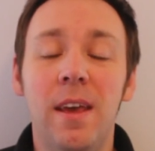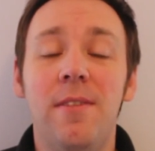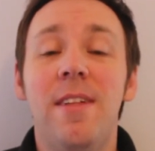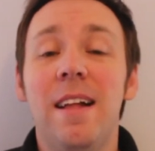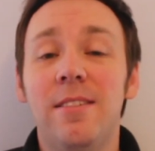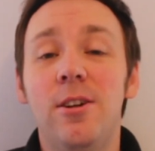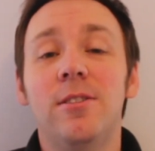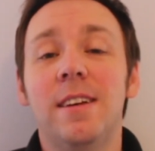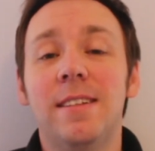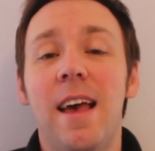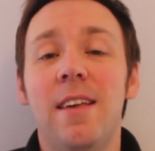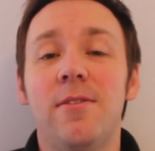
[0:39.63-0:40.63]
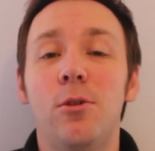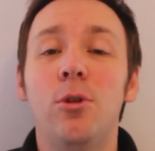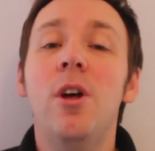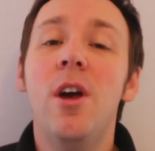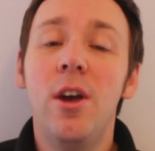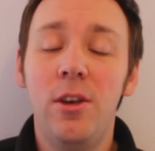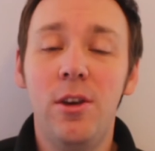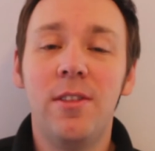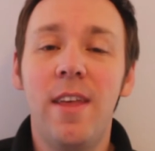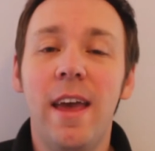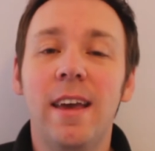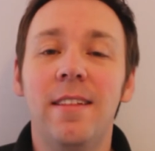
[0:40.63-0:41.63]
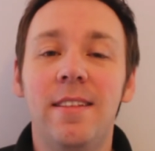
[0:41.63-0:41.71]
If that's not successful, you can then